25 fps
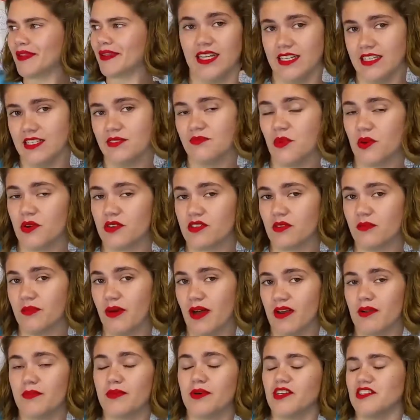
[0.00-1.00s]
Is
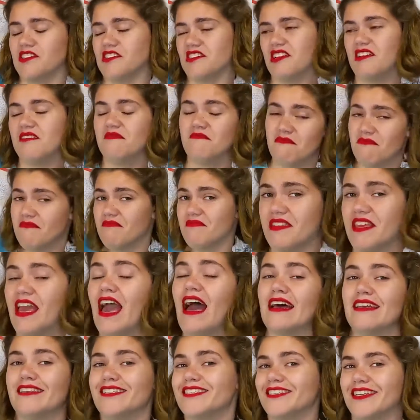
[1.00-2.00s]
Murderbot a person?
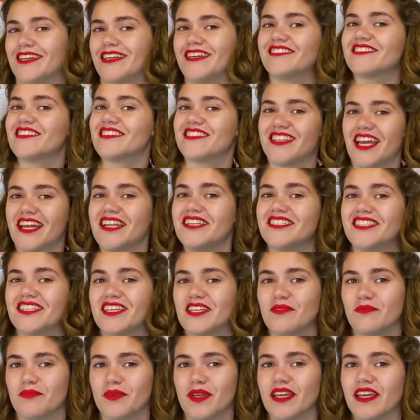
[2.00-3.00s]
Yes, it's a
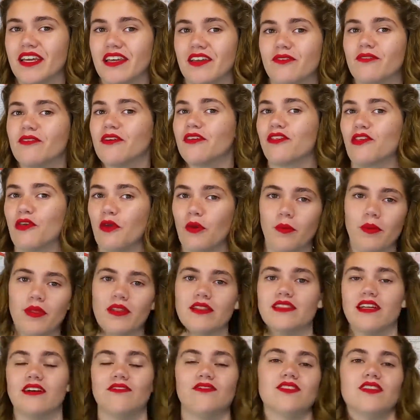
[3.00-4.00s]
sentient being with
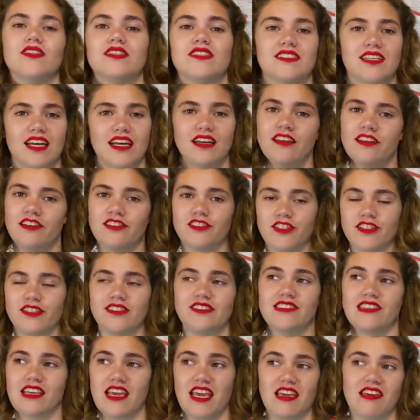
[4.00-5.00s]
human-level
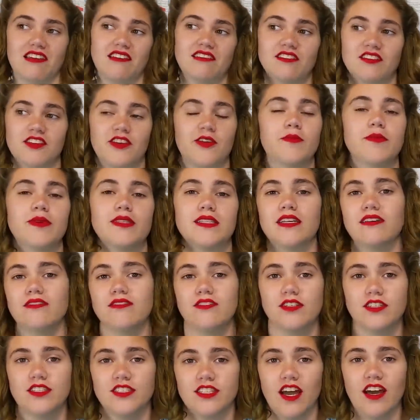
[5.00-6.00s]
intelligence and
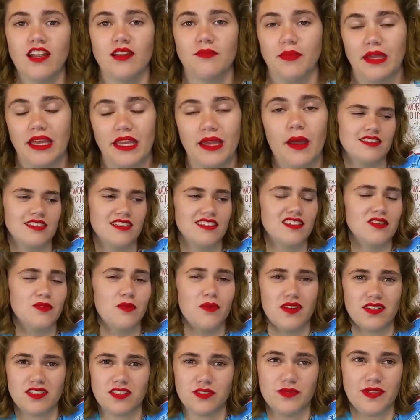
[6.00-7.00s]
human-level autonomy. Does it
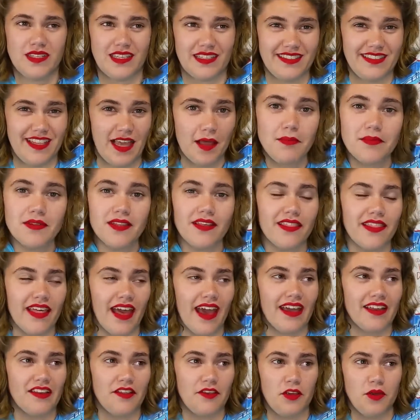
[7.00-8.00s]
want to accept
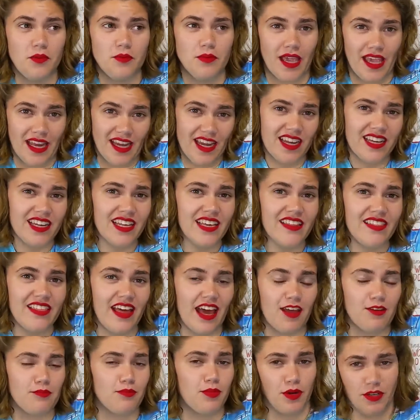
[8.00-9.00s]
that humanity,
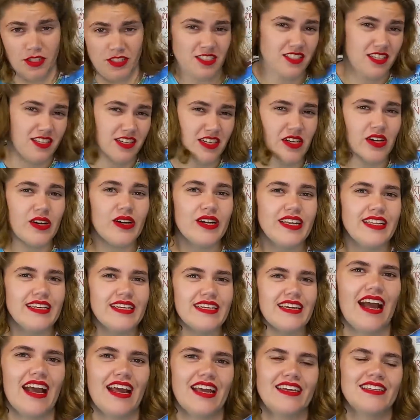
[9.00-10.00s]
that personhood?
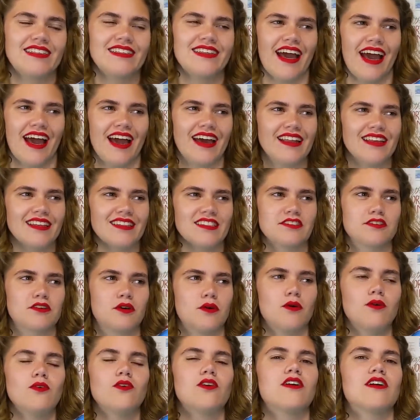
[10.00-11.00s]
And at its
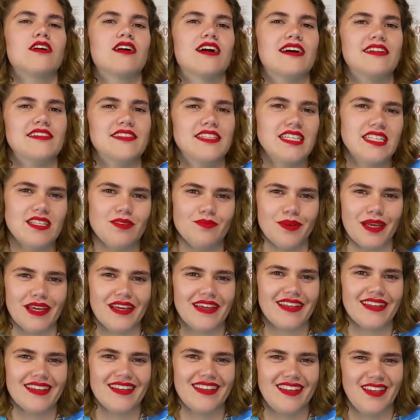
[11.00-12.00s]
core, a little
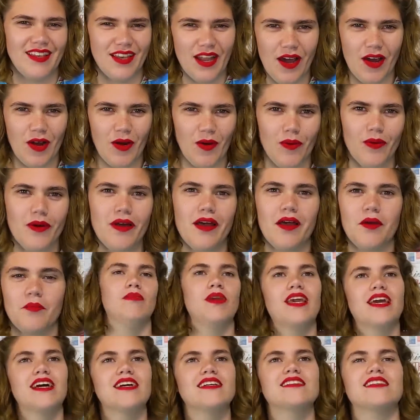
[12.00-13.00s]
bit, no.
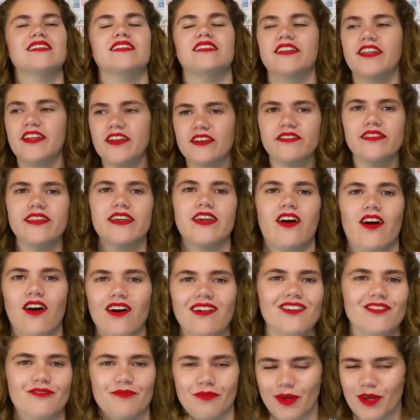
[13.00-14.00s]
Because nearly
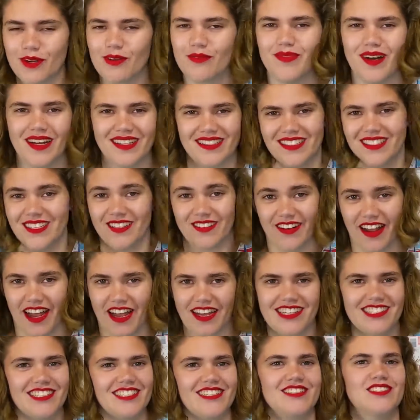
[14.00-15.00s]
all of Murderbot's
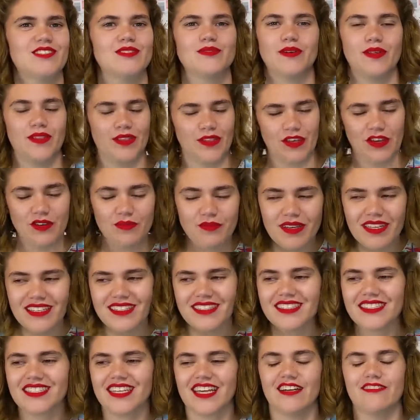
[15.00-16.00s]
interactions with
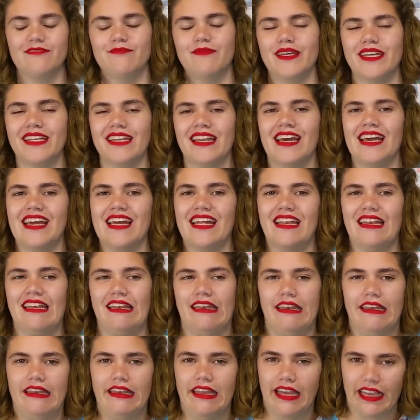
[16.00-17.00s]
humans have been
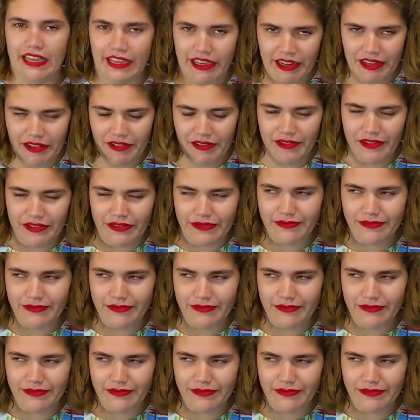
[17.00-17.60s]
negative.